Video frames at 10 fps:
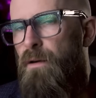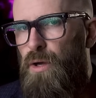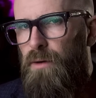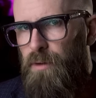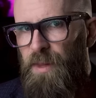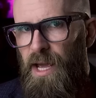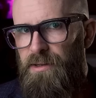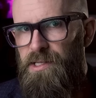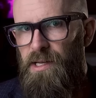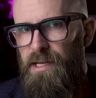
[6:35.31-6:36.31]
View it from the
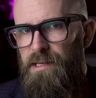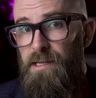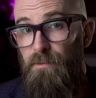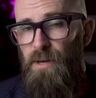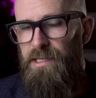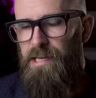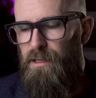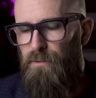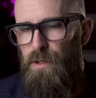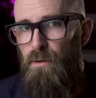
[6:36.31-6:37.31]
outside, and it might
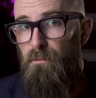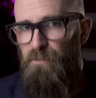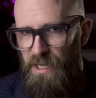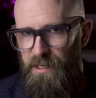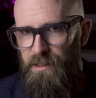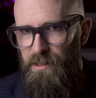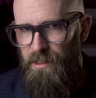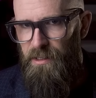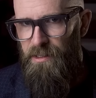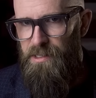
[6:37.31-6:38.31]
take a few billion
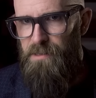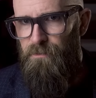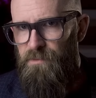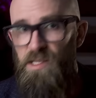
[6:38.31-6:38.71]
years.